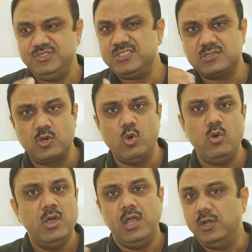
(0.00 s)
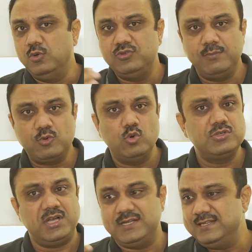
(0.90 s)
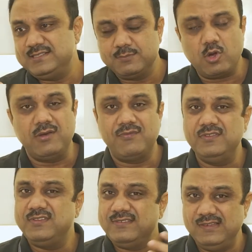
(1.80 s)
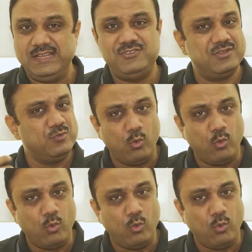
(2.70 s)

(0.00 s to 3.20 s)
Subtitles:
just go do some course, attend some conferences, lectures,